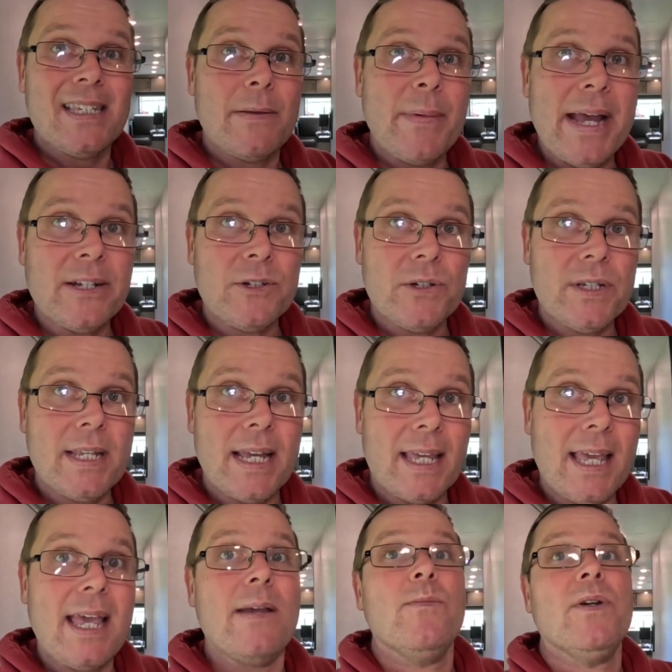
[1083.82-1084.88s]
the mattress that
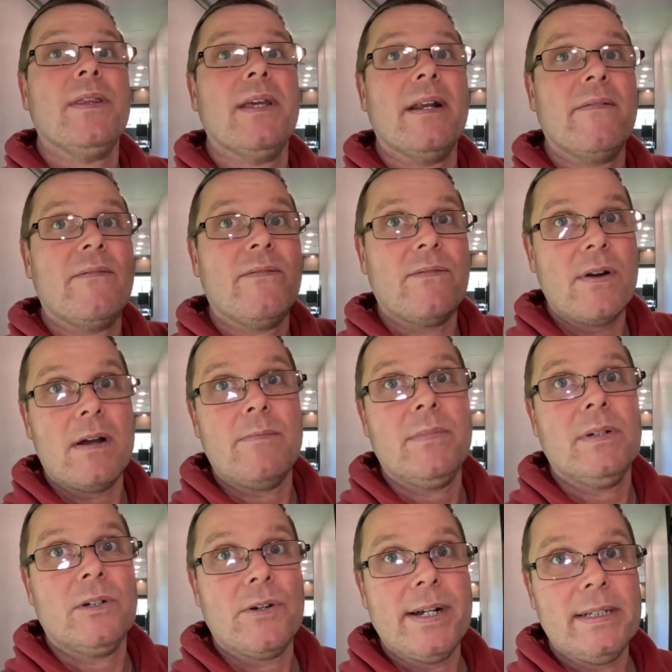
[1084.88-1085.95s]
came with it from
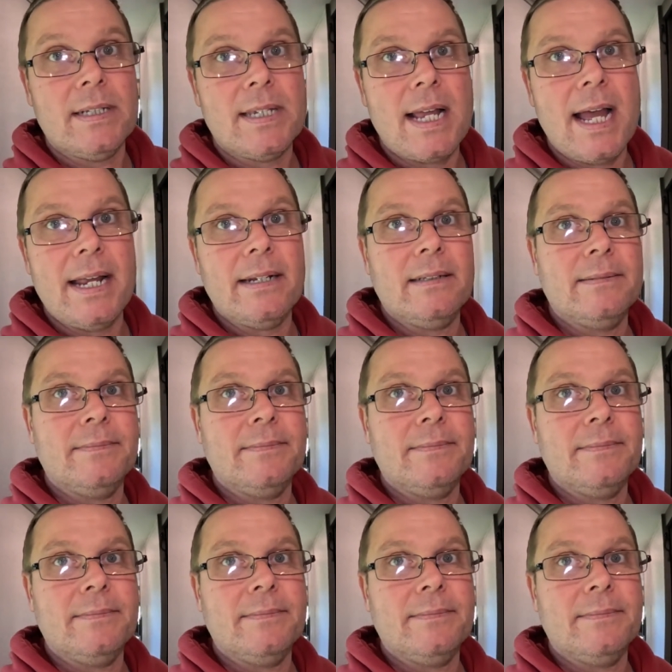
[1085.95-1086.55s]
Grand Design.